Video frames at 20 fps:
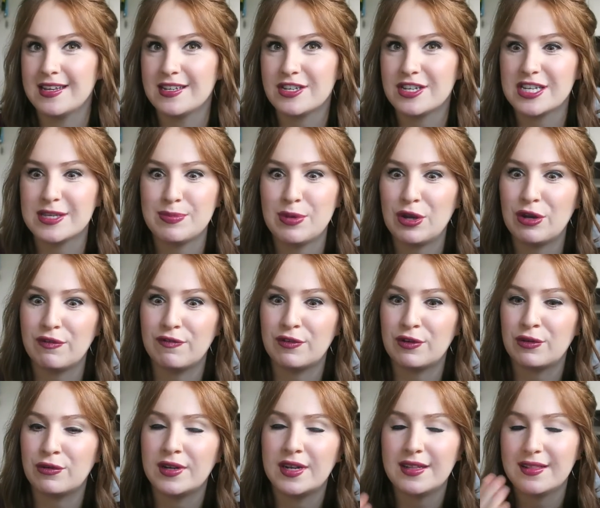It's just
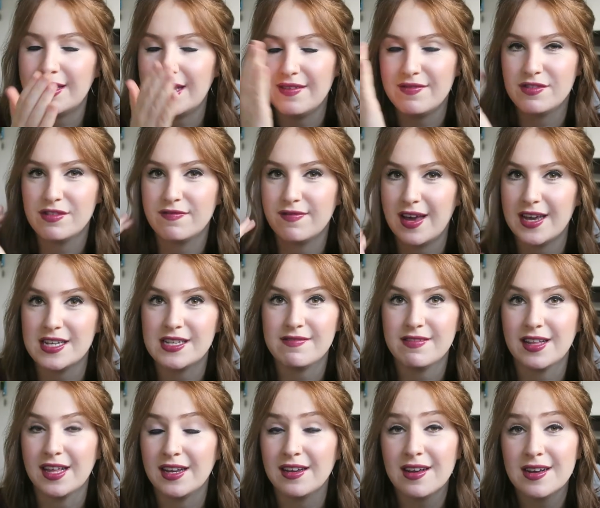beautiful when it leaves your face
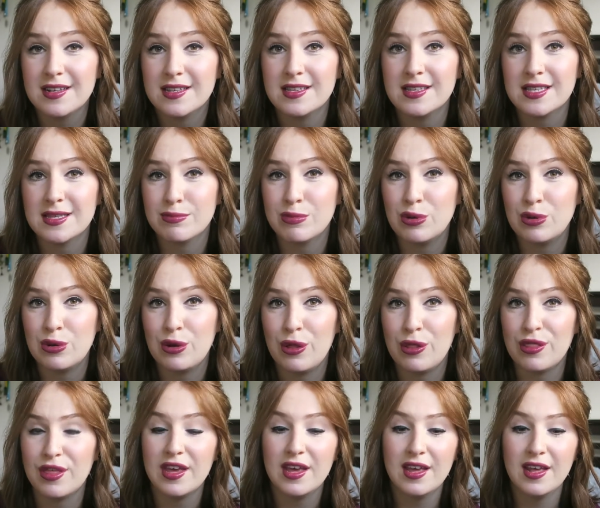feeling nice and
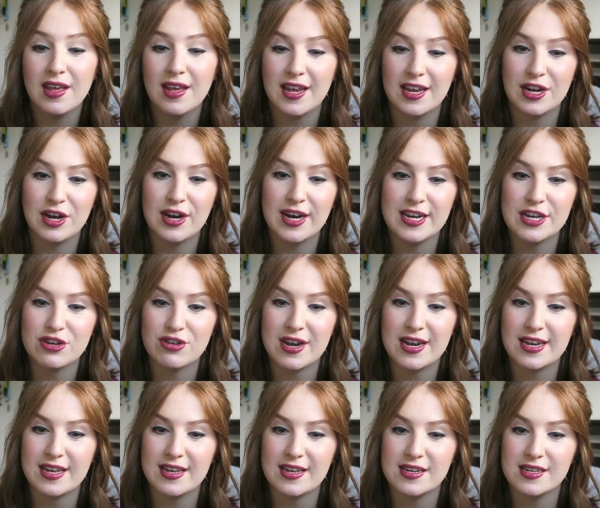smooth and
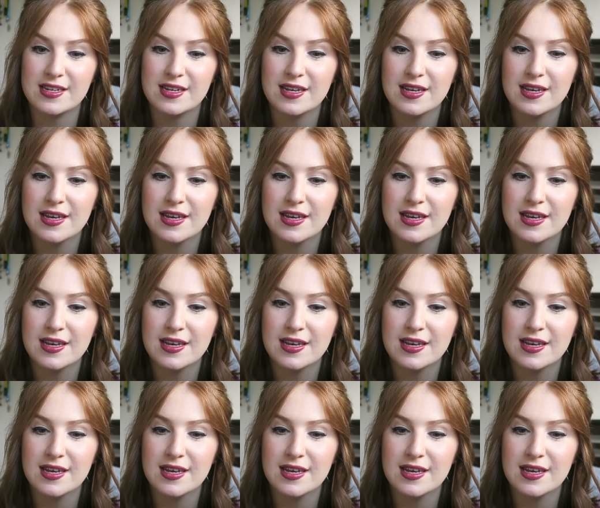hydrated.